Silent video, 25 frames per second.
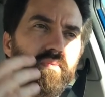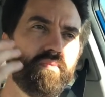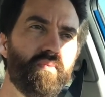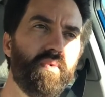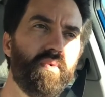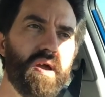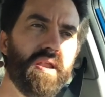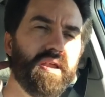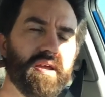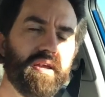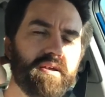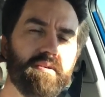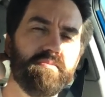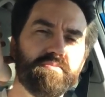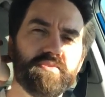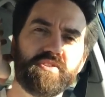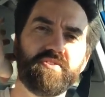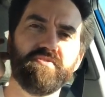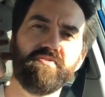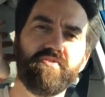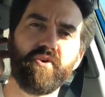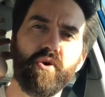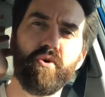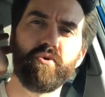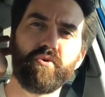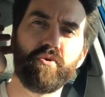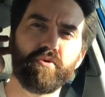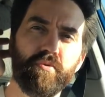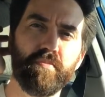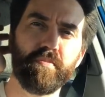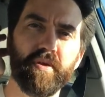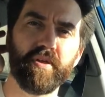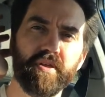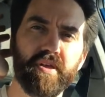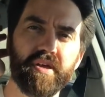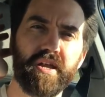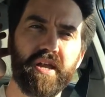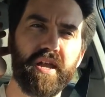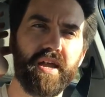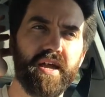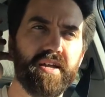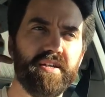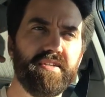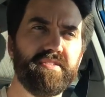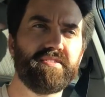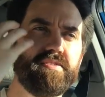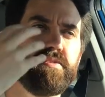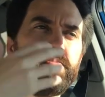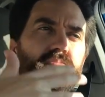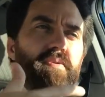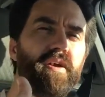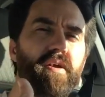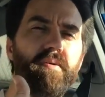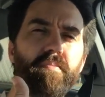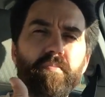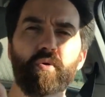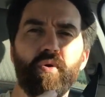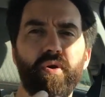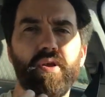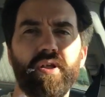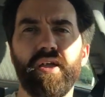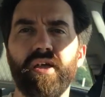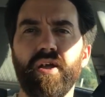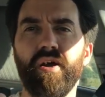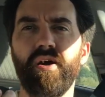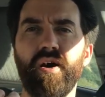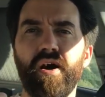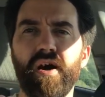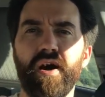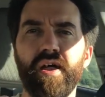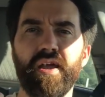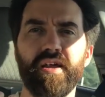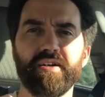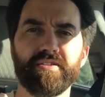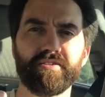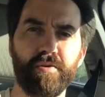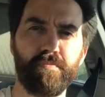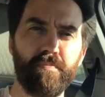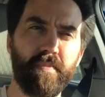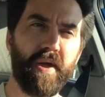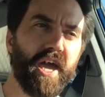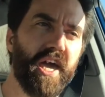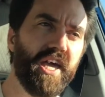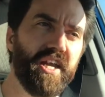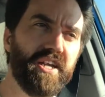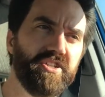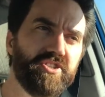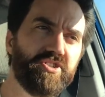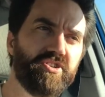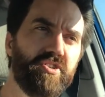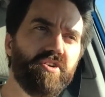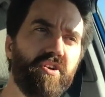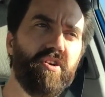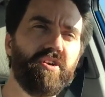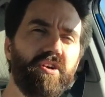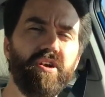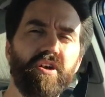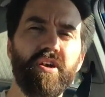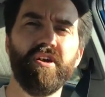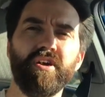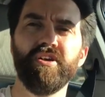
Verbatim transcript: when it comes to vulnerability. And it's something I'm working on as a manager,